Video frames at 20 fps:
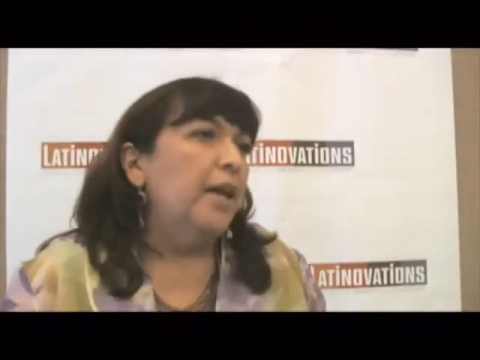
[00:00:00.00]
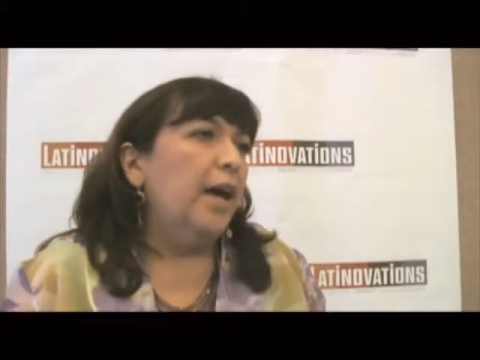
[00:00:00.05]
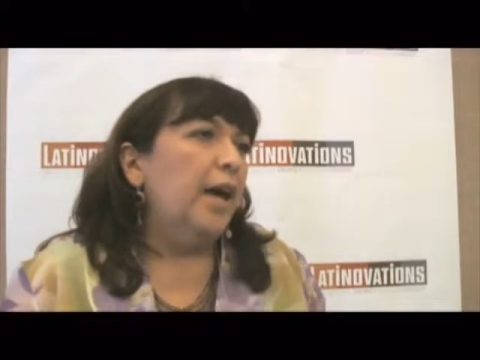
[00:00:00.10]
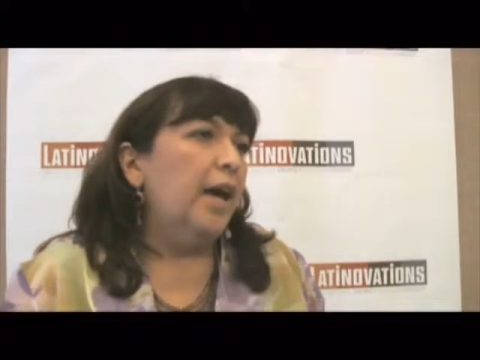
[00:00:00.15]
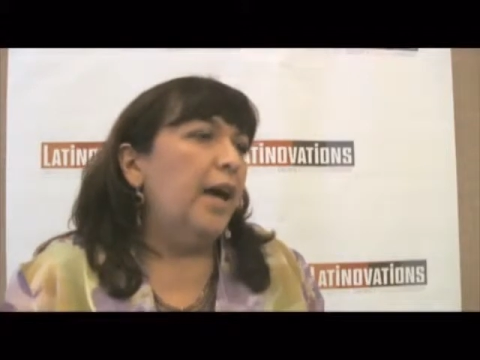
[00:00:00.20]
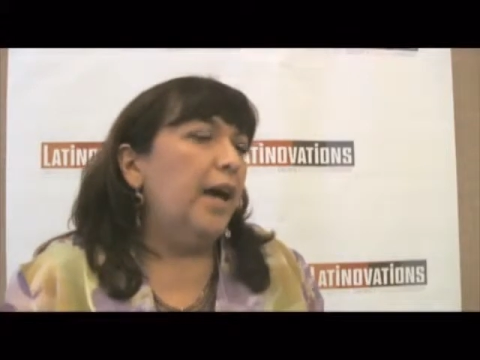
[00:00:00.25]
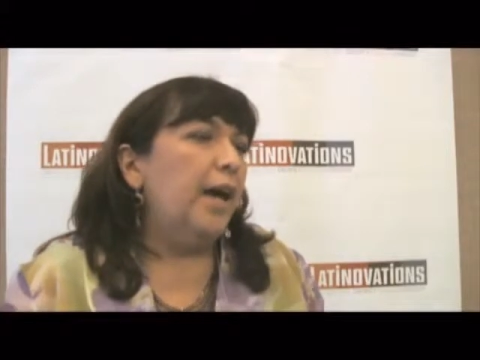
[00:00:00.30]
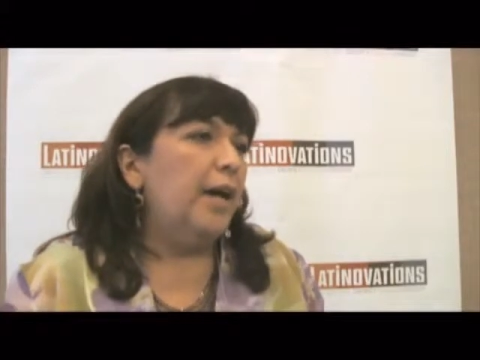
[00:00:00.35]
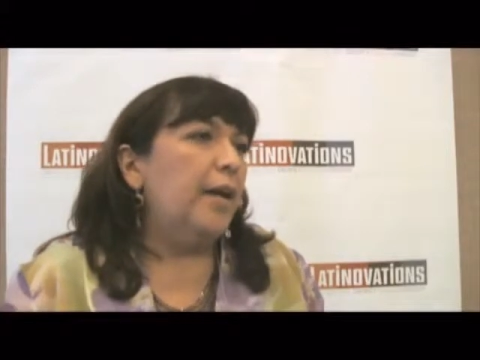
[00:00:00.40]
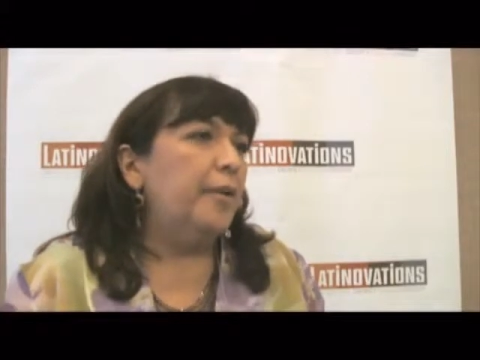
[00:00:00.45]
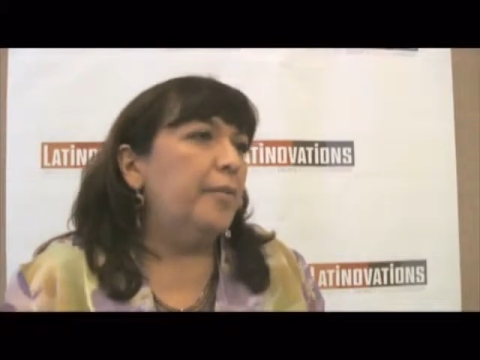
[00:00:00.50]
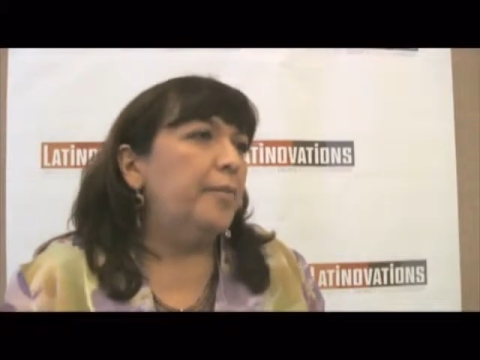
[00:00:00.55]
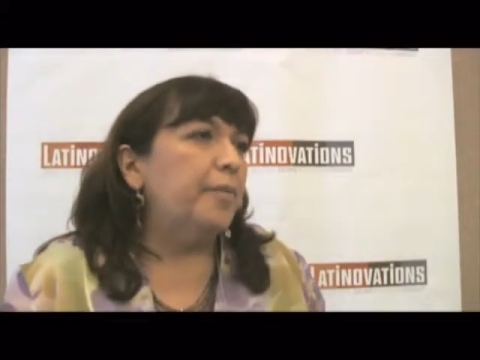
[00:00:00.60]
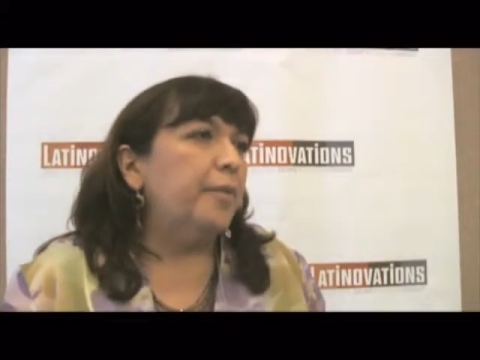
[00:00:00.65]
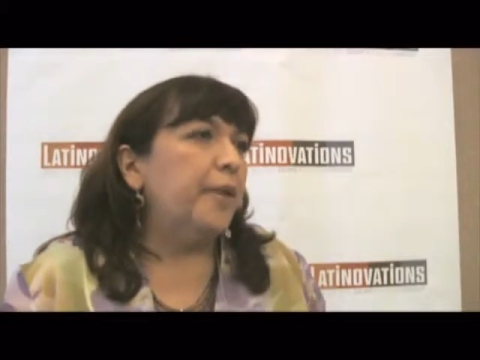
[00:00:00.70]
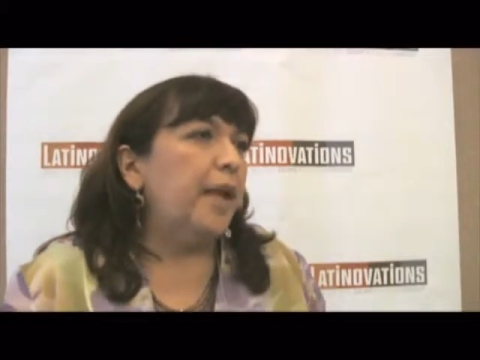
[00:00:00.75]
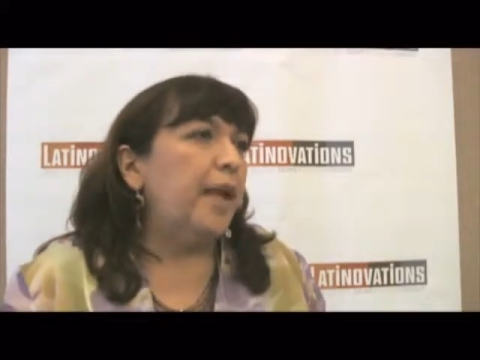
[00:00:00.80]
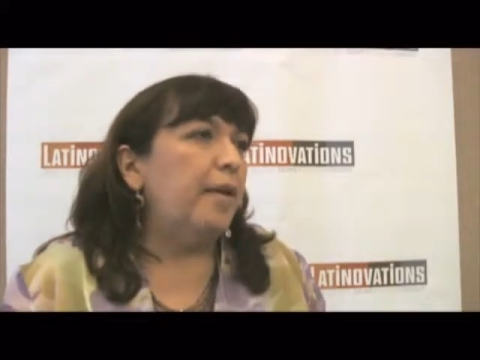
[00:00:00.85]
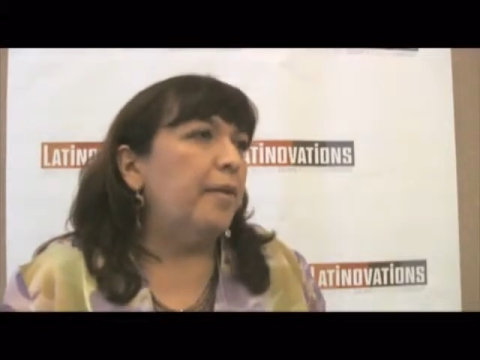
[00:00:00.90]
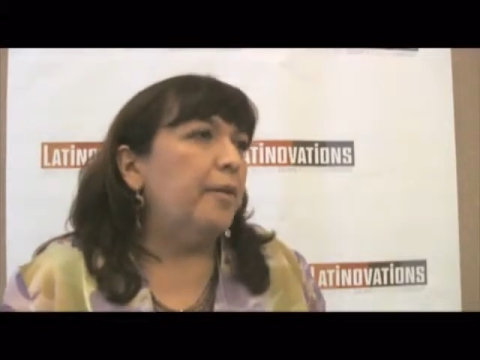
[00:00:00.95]

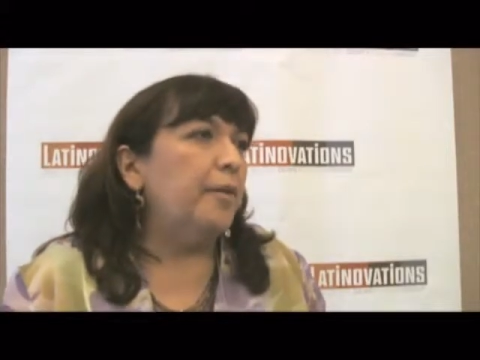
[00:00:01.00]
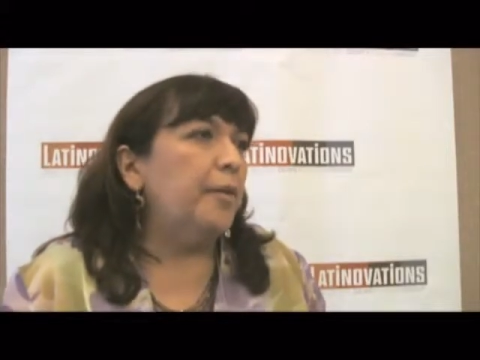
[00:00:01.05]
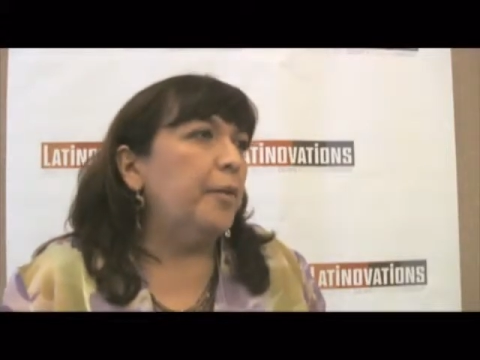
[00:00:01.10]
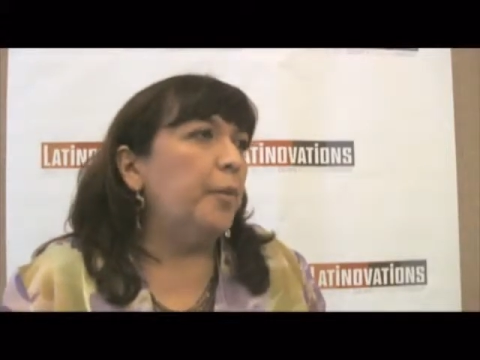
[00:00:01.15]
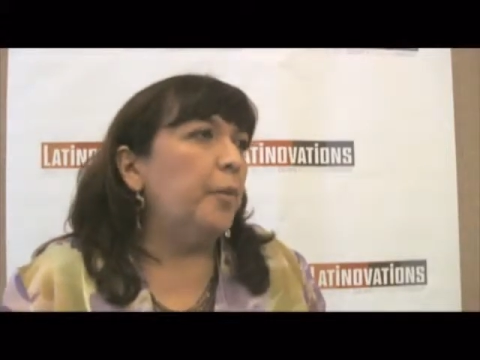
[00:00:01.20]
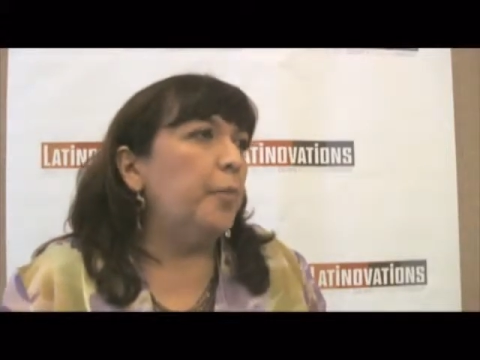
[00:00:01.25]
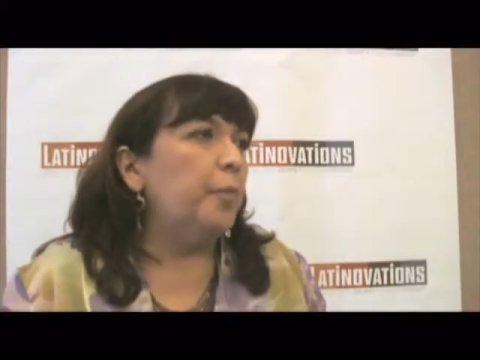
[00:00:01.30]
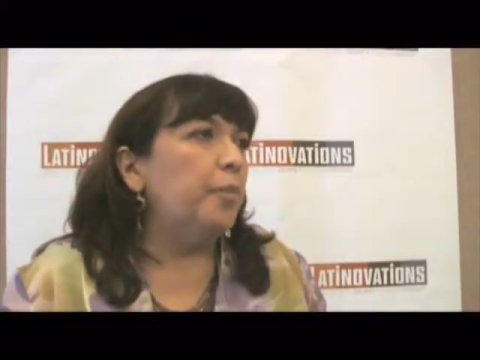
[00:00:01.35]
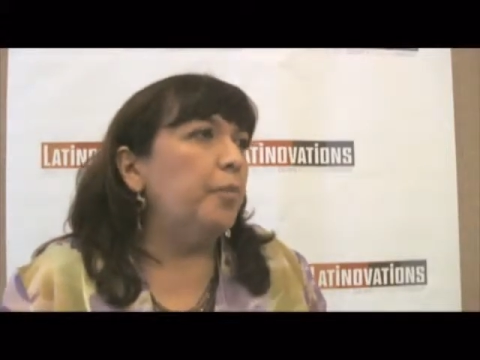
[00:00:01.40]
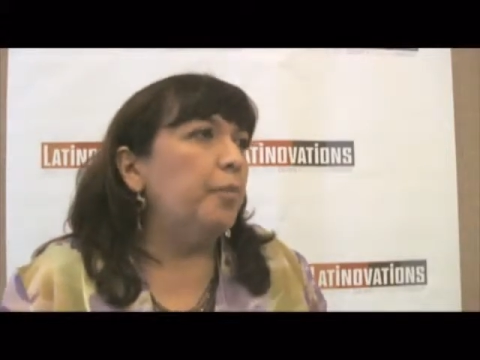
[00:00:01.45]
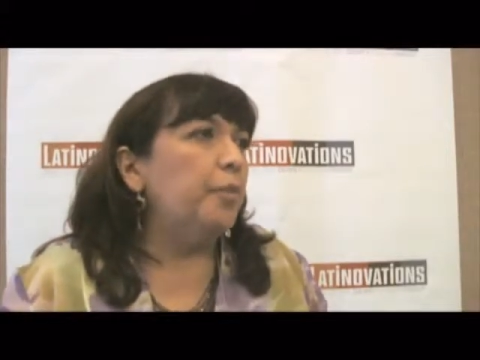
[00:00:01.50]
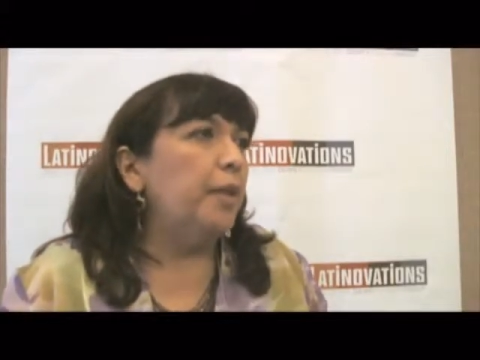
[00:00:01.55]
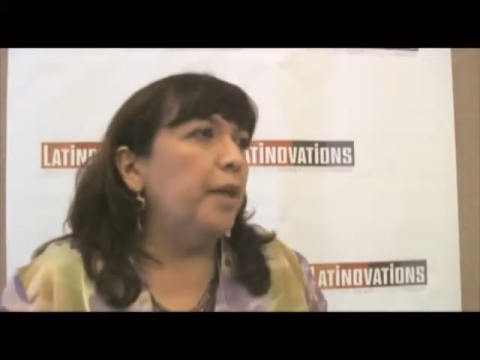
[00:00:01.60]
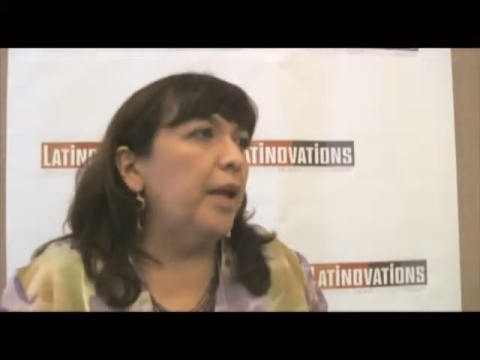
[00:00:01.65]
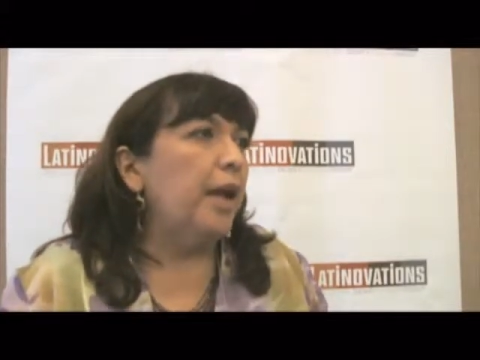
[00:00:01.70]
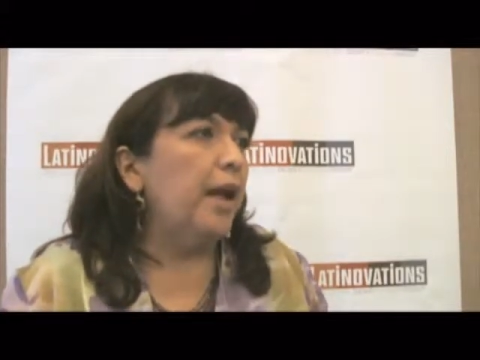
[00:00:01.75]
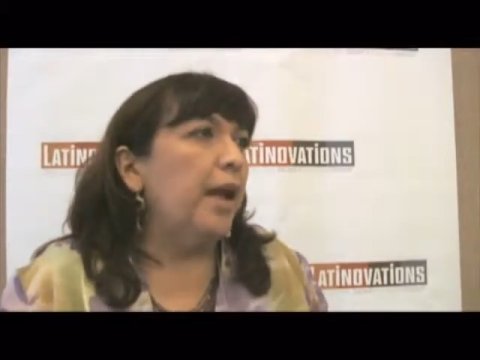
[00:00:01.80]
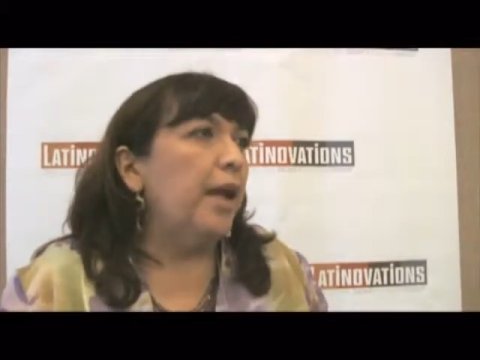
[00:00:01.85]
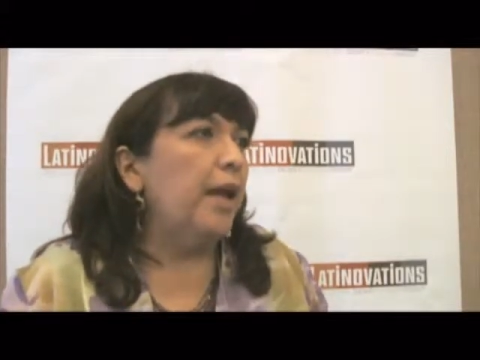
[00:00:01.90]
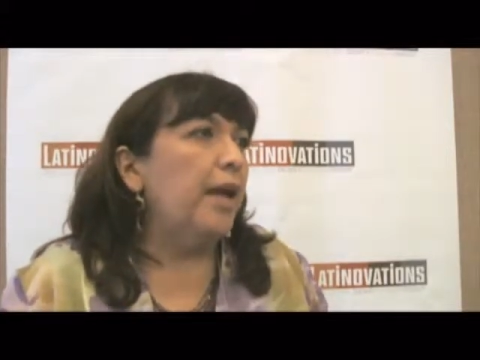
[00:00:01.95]
and
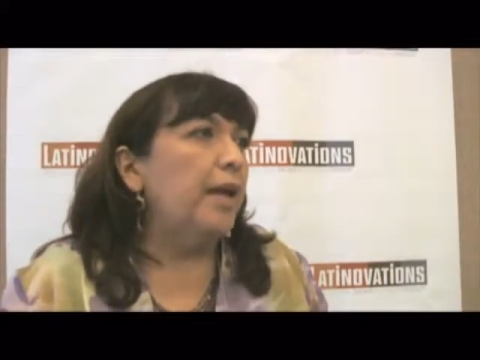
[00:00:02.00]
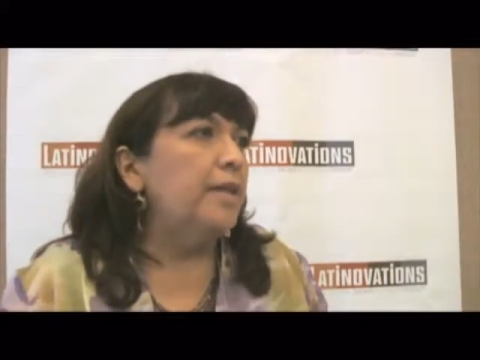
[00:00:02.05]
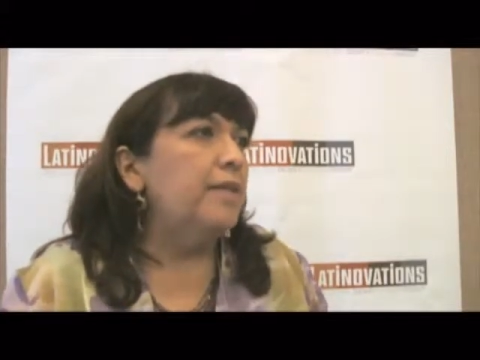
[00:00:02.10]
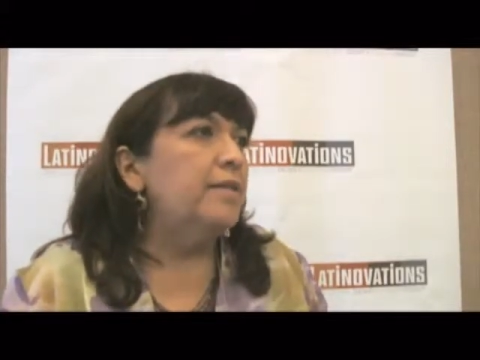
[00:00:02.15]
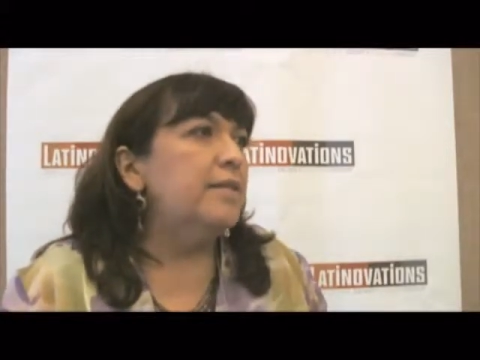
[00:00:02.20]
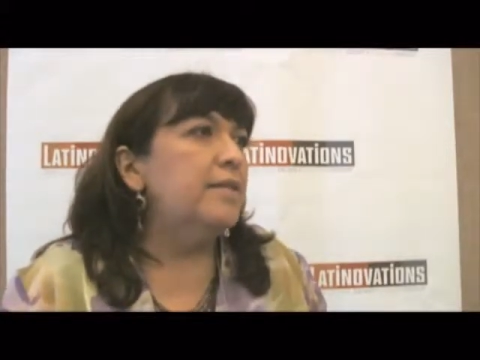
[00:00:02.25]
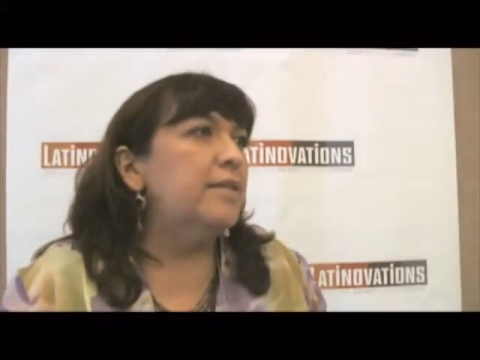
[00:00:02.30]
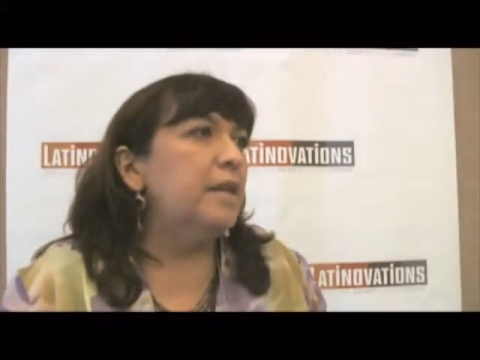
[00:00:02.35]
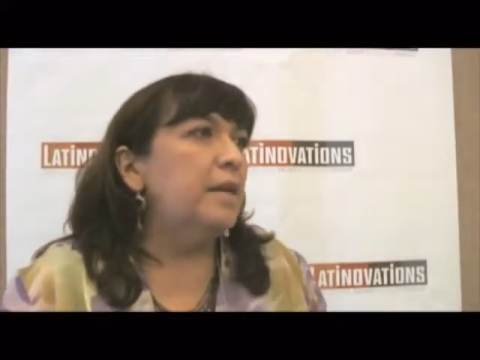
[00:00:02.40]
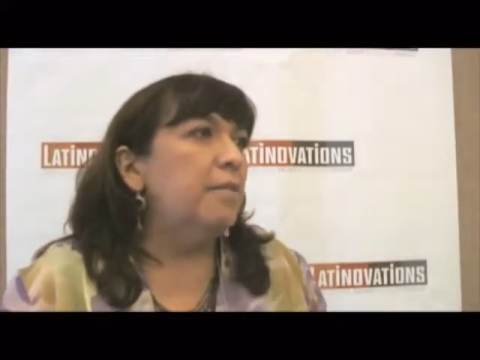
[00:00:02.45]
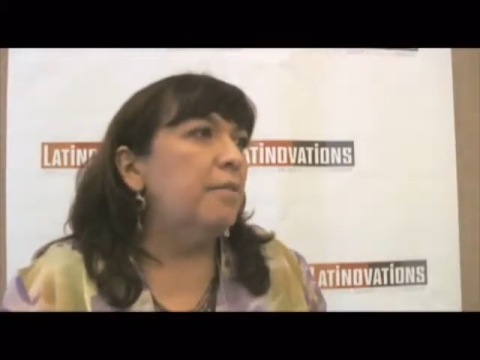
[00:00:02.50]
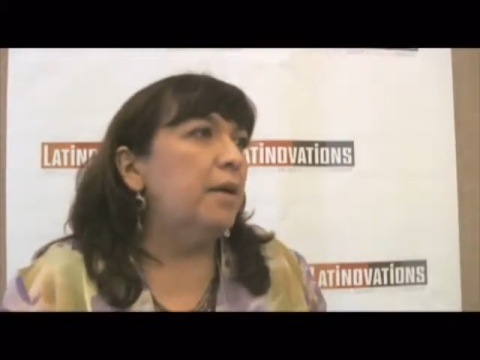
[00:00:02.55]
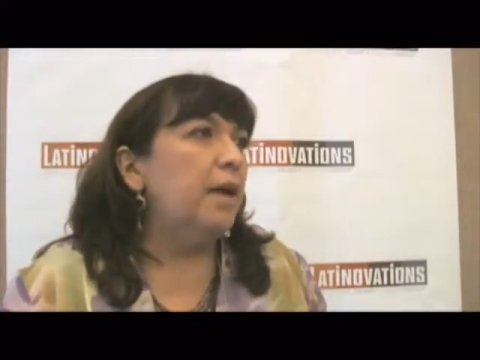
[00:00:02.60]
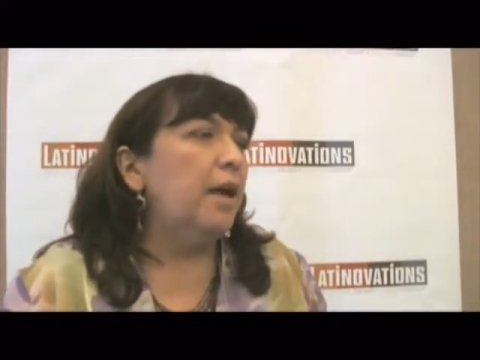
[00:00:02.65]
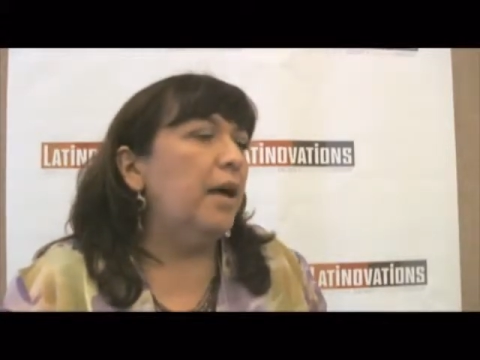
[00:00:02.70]
has some